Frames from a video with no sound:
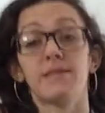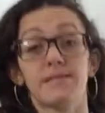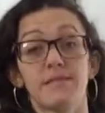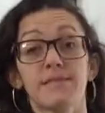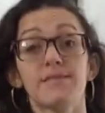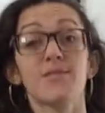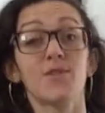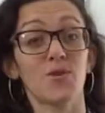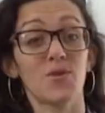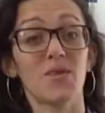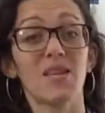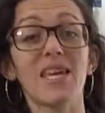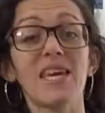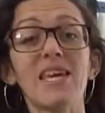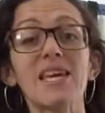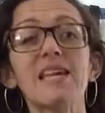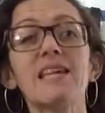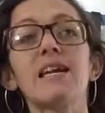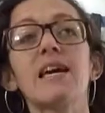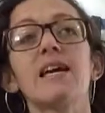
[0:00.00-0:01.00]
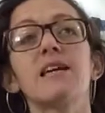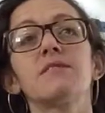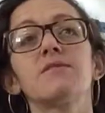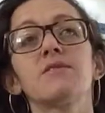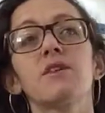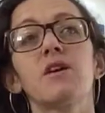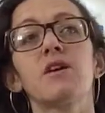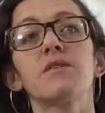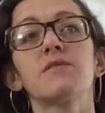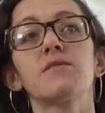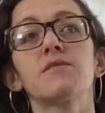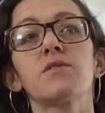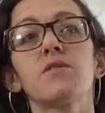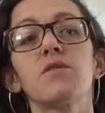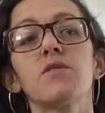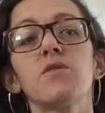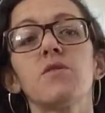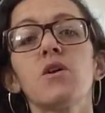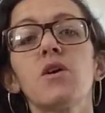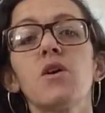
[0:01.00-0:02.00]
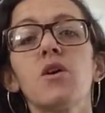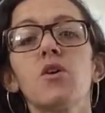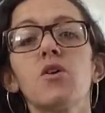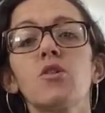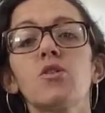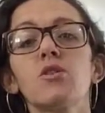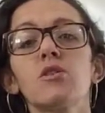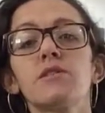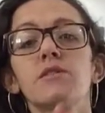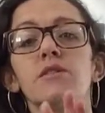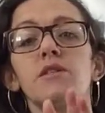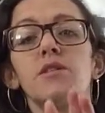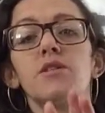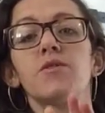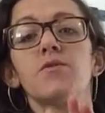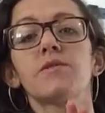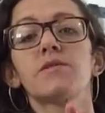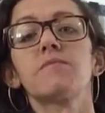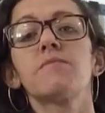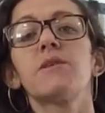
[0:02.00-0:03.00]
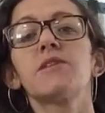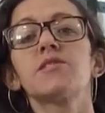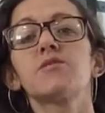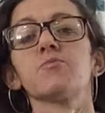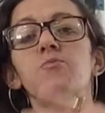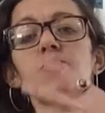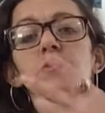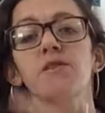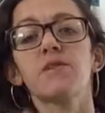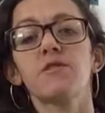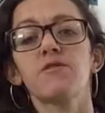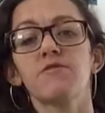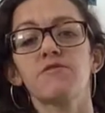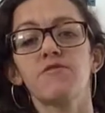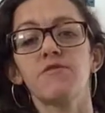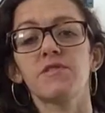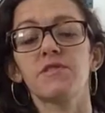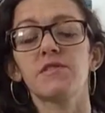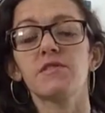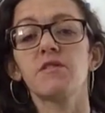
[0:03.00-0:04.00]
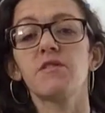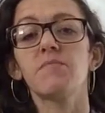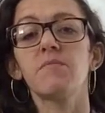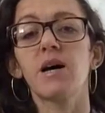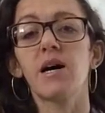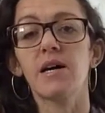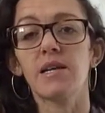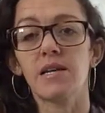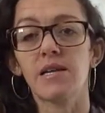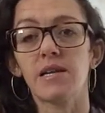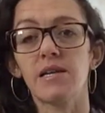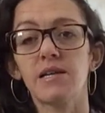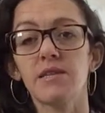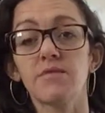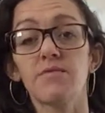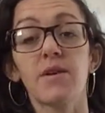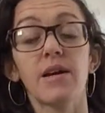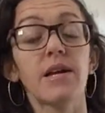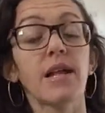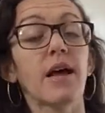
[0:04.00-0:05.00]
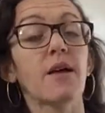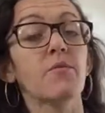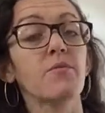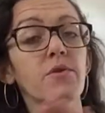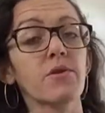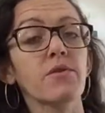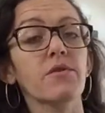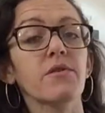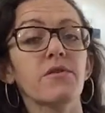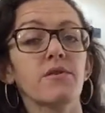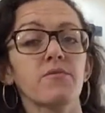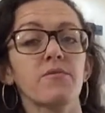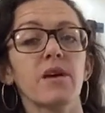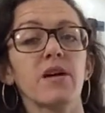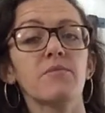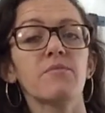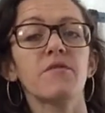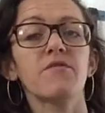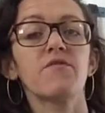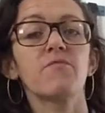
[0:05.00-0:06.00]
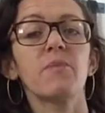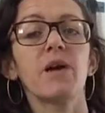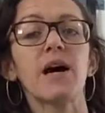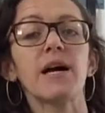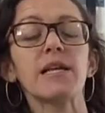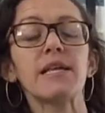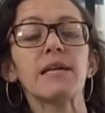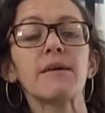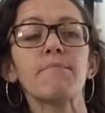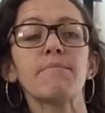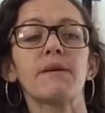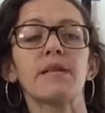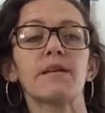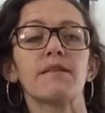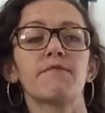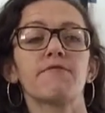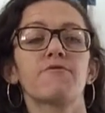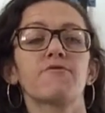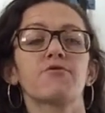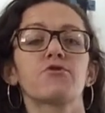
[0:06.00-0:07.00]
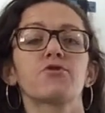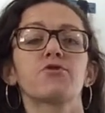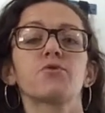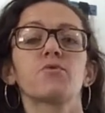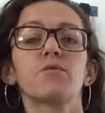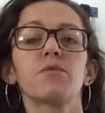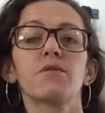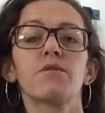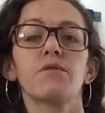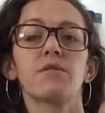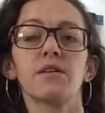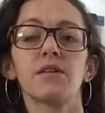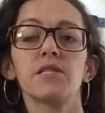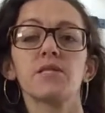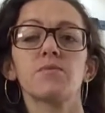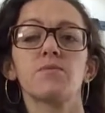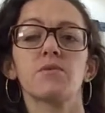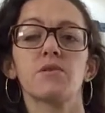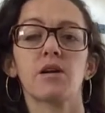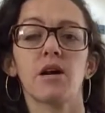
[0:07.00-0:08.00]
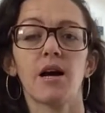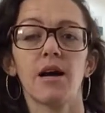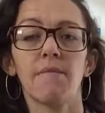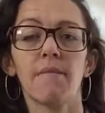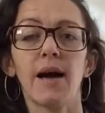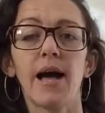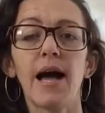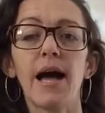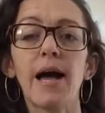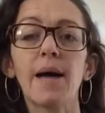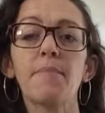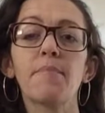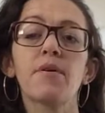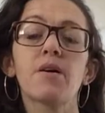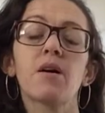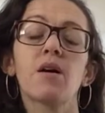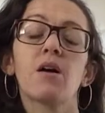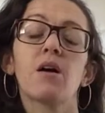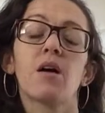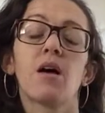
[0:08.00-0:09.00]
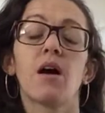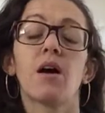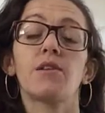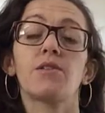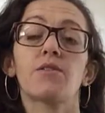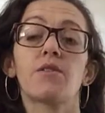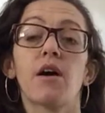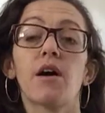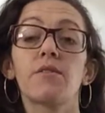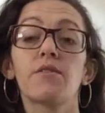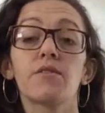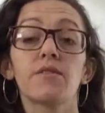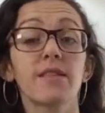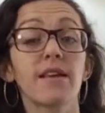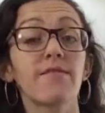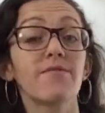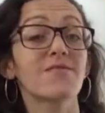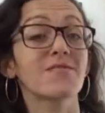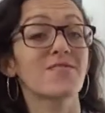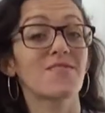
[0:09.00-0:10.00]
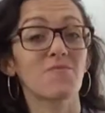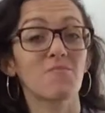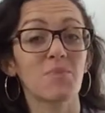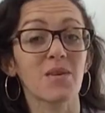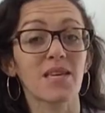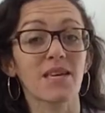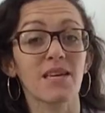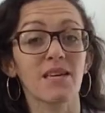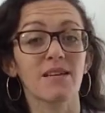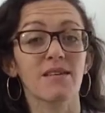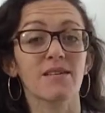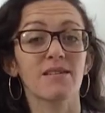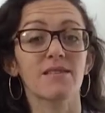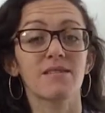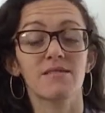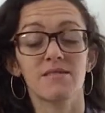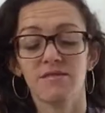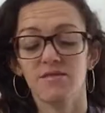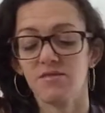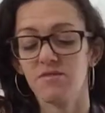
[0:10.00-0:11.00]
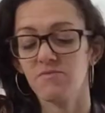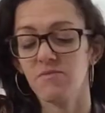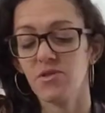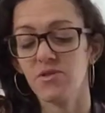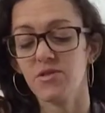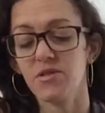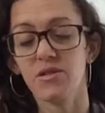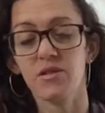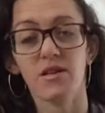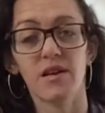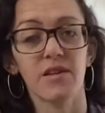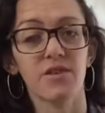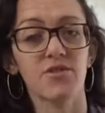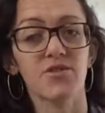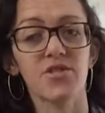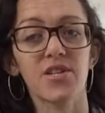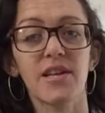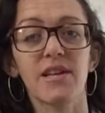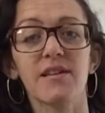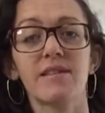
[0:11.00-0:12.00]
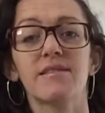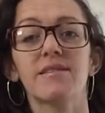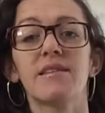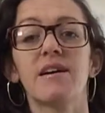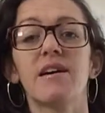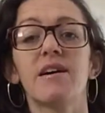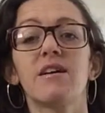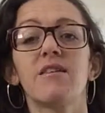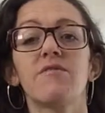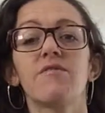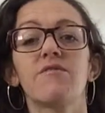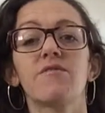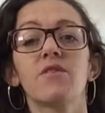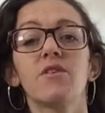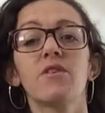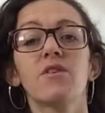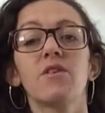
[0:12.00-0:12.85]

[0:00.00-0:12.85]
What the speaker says: as unique and also looks at you as much more than your physical body, right? I work in the realm of body, but for sure things will come up on your other levels of being, your emotional, energetic self,